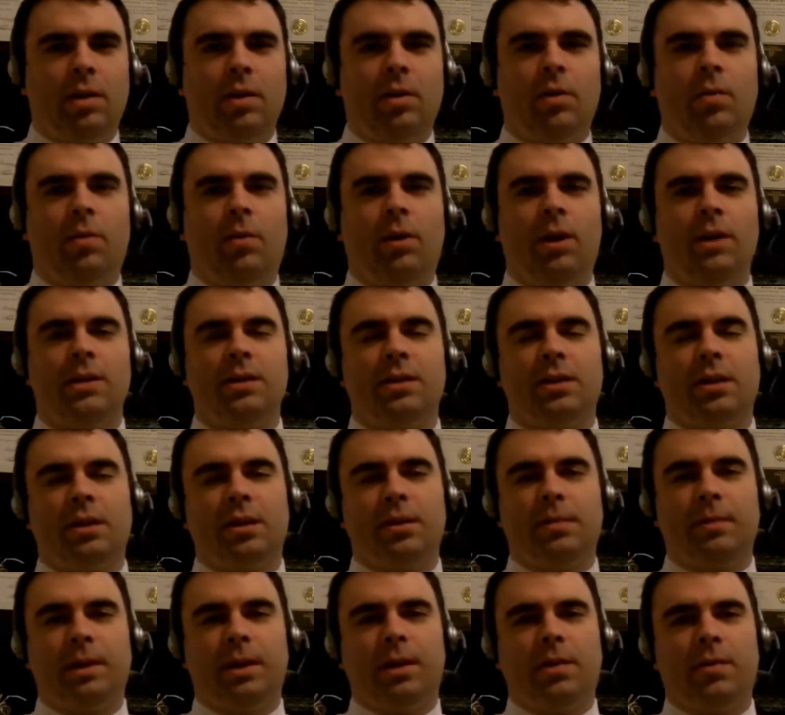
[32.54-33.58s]
Why is it going to
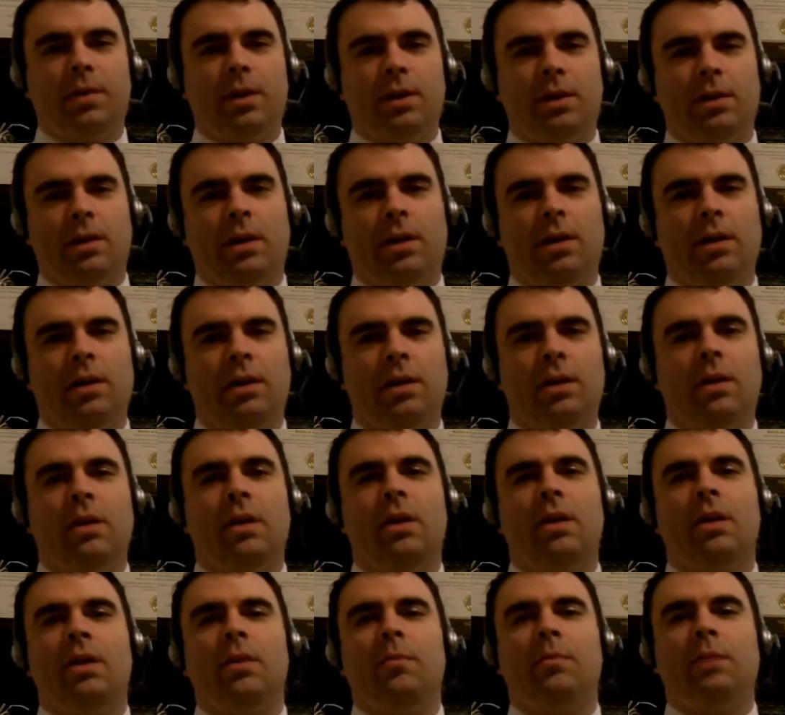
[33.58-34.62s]
be a great night?
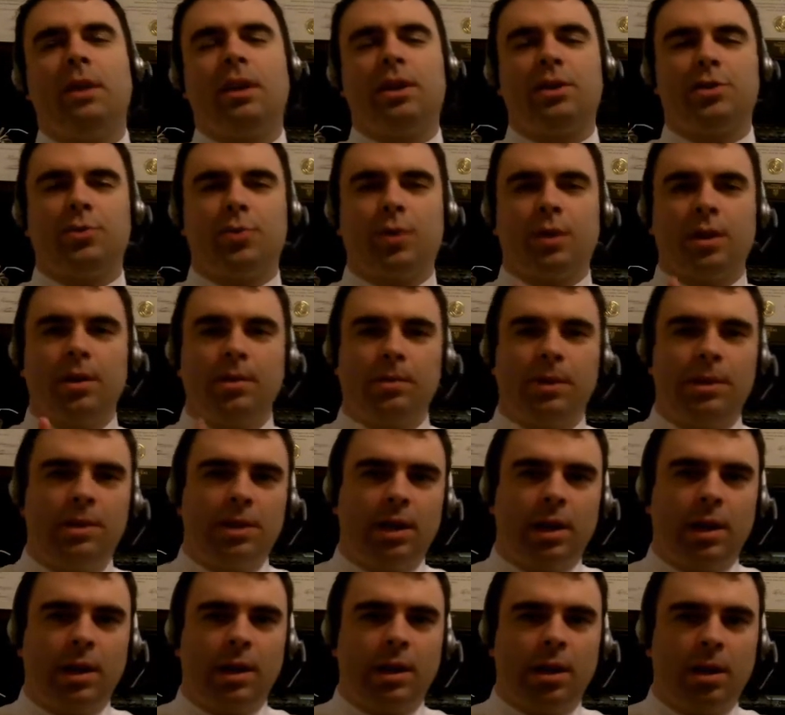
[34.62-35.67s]
Because we're going to be
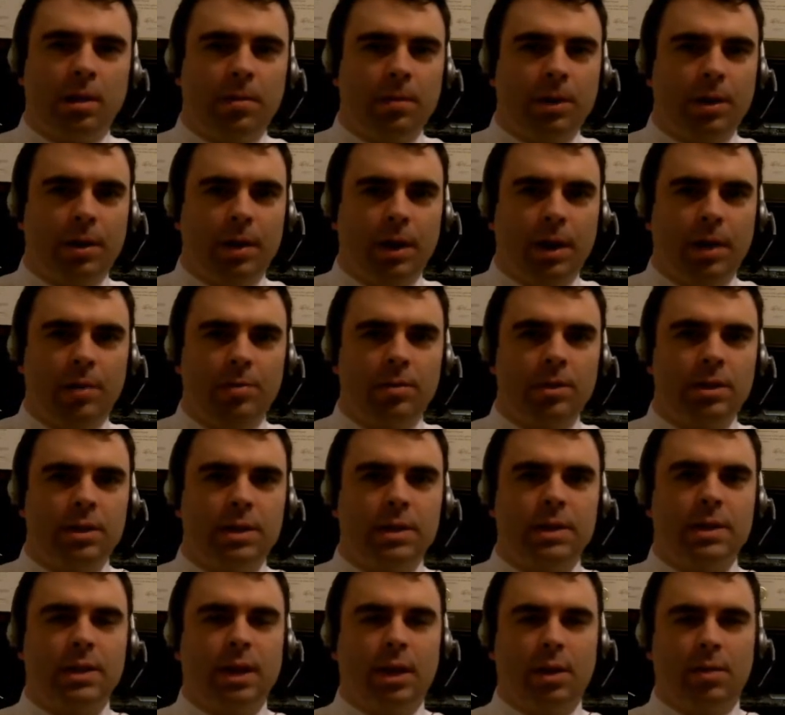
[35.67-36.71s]
talking about how to
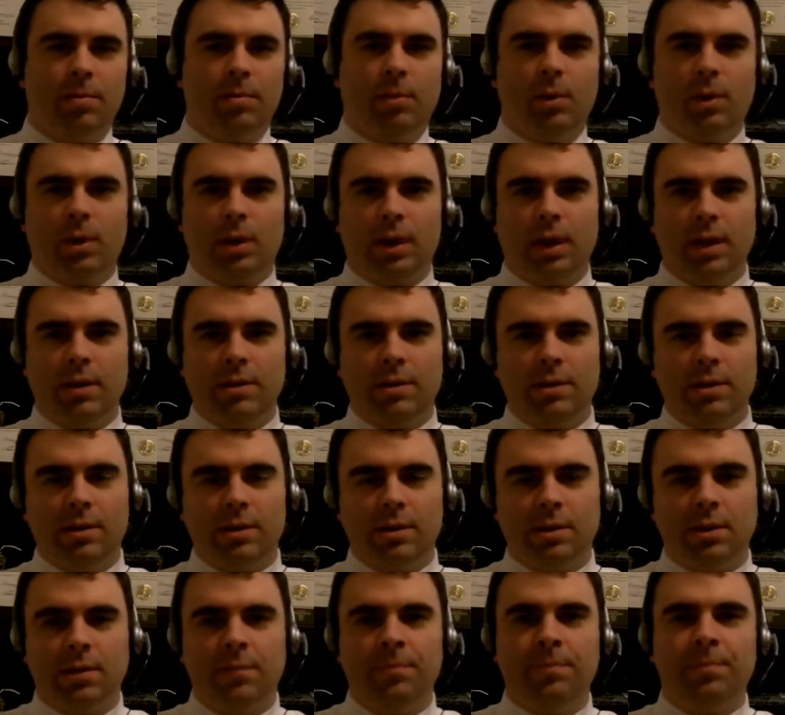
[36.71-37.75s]
sell more
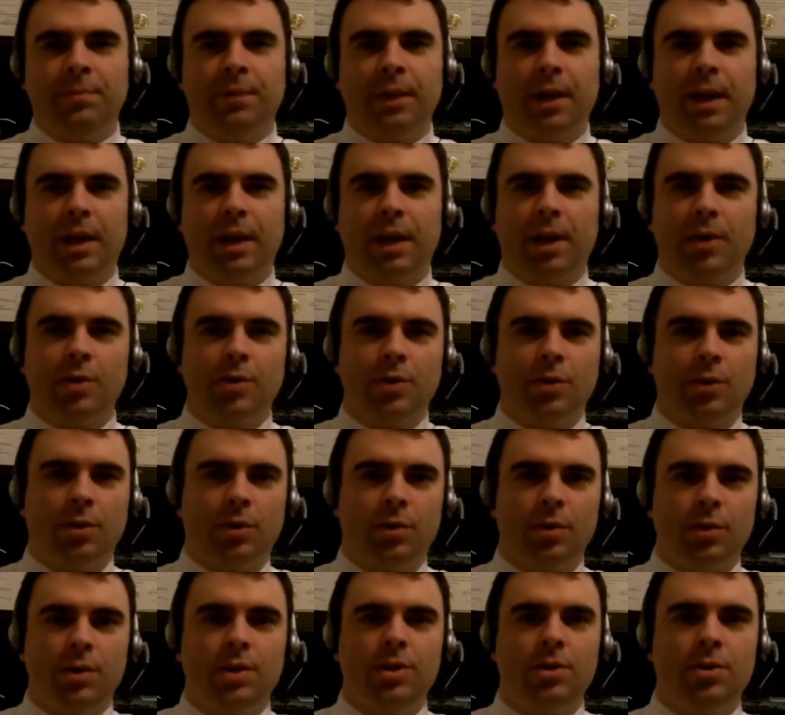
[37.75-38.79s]
cases and how to
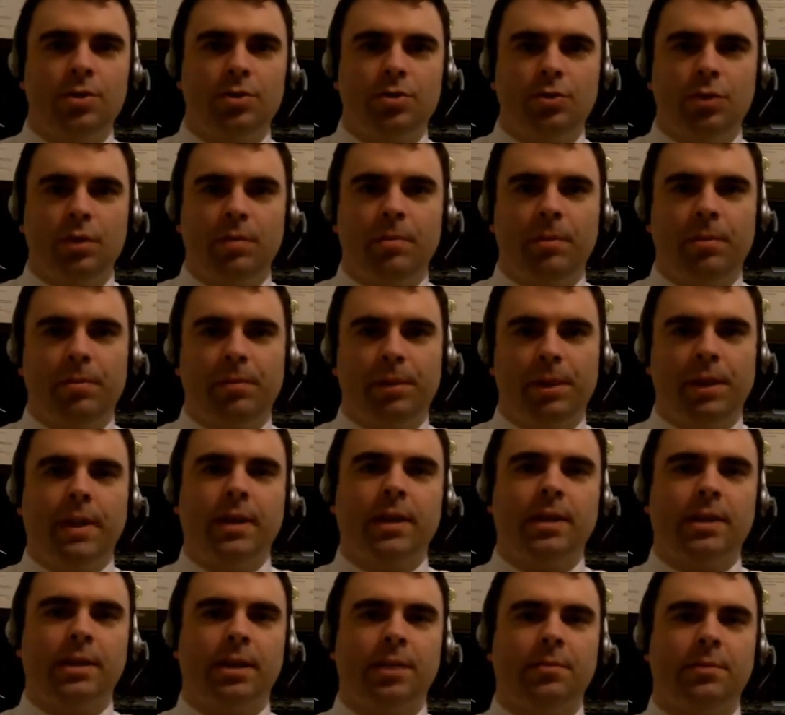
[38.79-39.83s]
increase your treatment plan
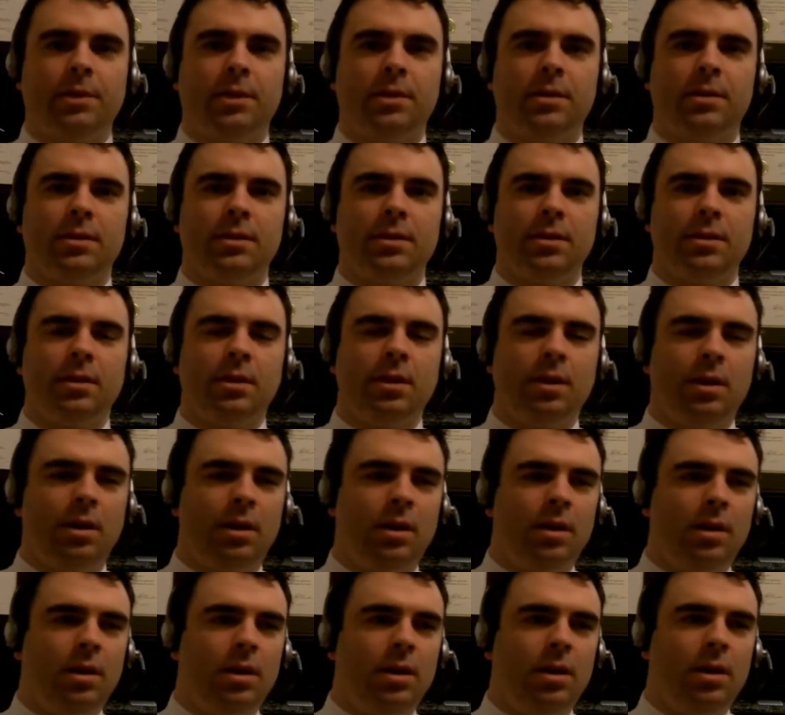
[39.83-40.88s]
acceptance.
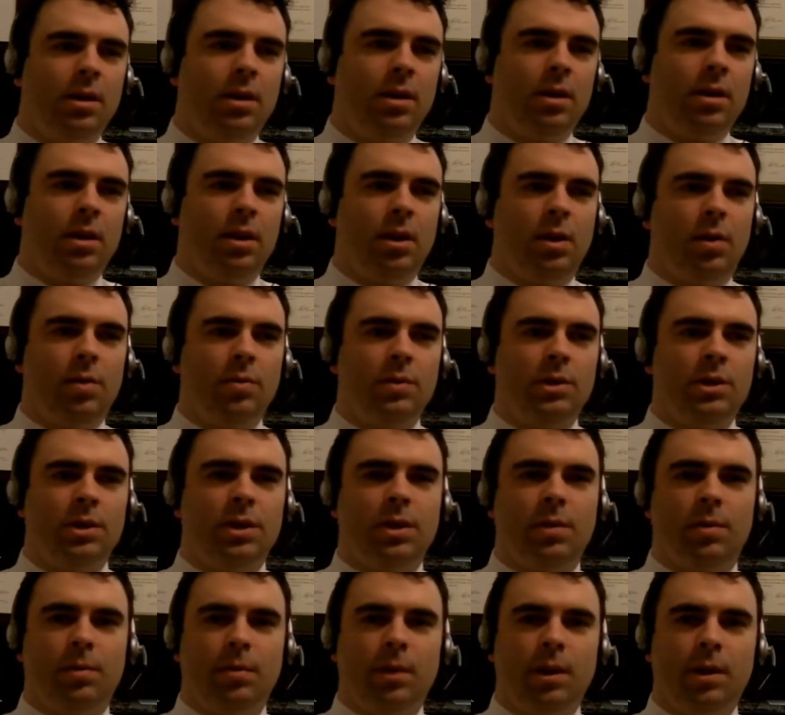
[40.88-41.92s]
You know, to
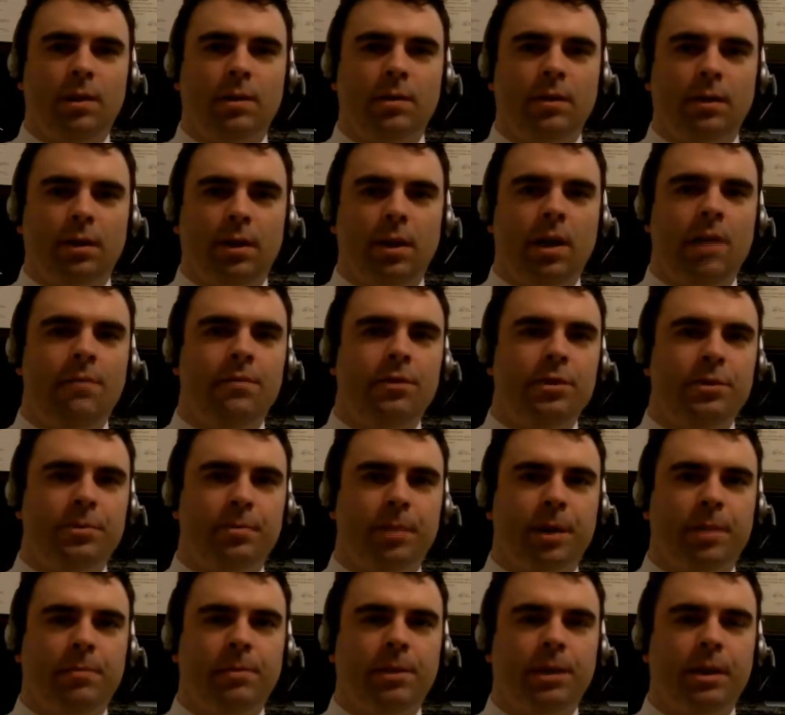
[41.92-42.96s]
the average
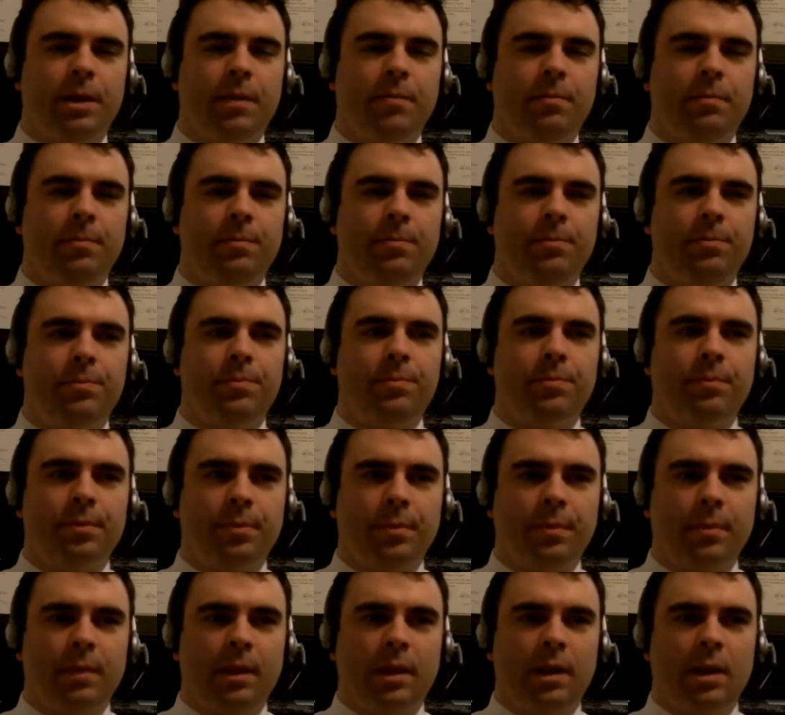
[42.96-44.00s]
public,
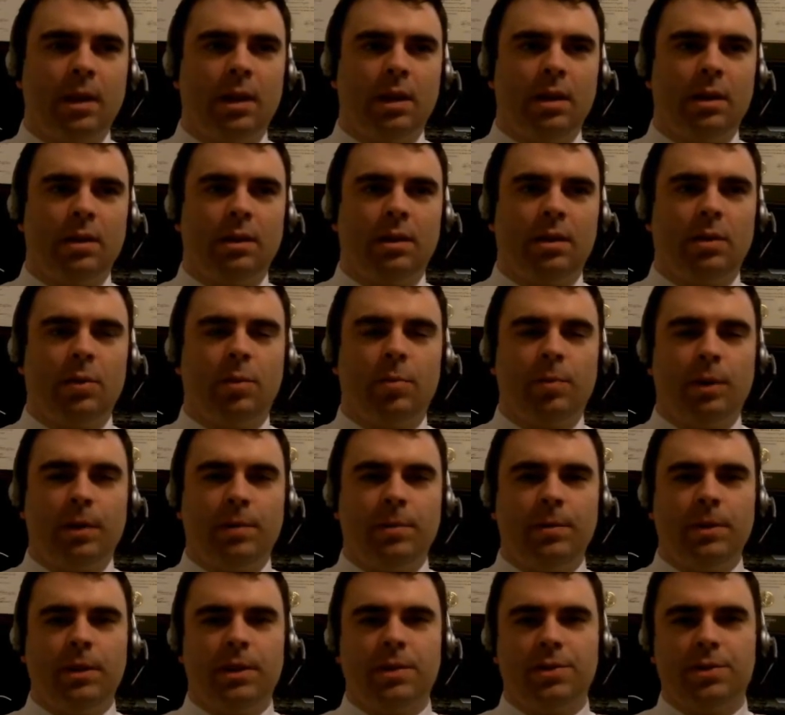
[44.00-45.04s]
they would
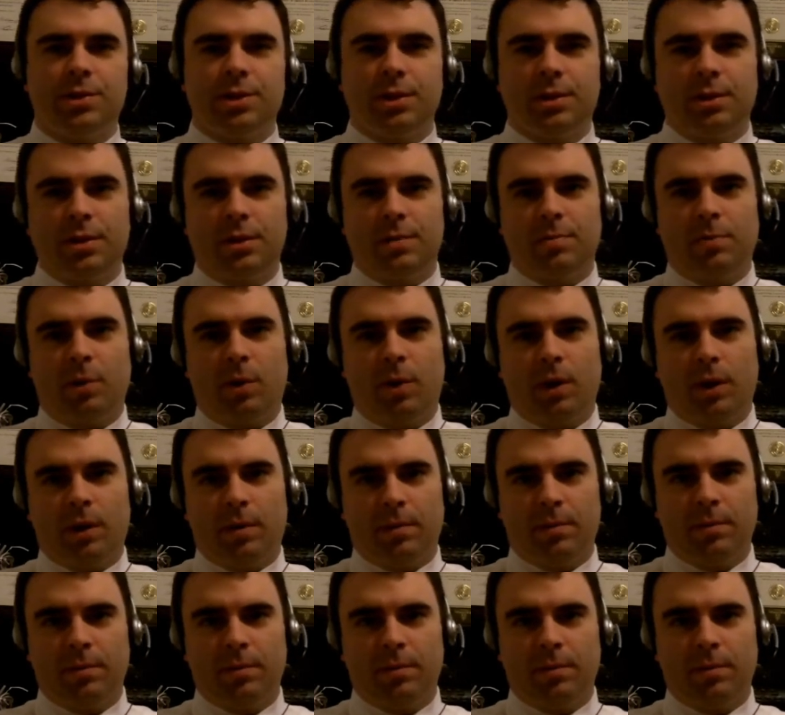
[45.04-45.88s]
probably consider this boring.